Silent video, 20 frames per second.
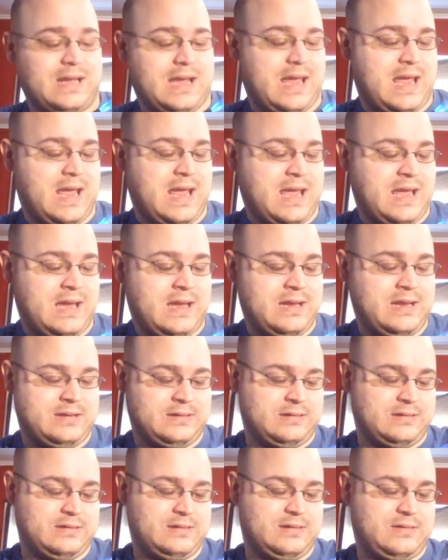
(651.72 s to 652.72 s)
and
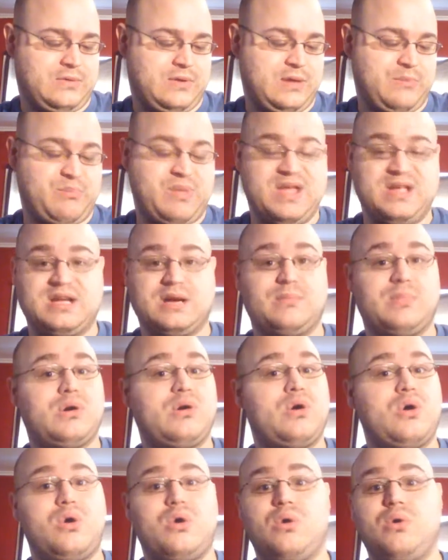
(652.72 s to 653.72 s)
they pick up a
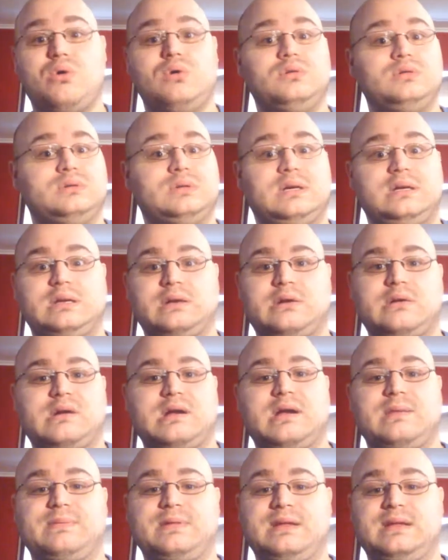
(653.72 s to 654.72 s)
whole lot of
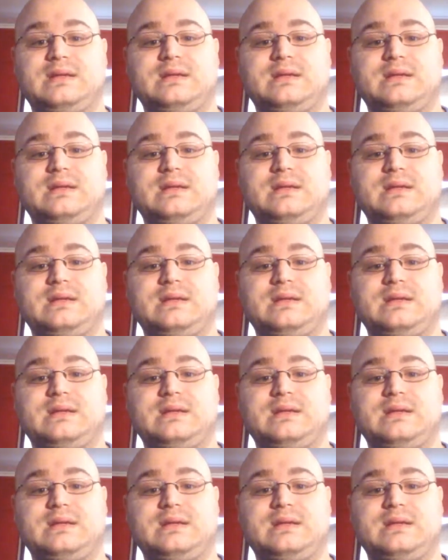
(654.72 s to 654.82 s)
crap. Like,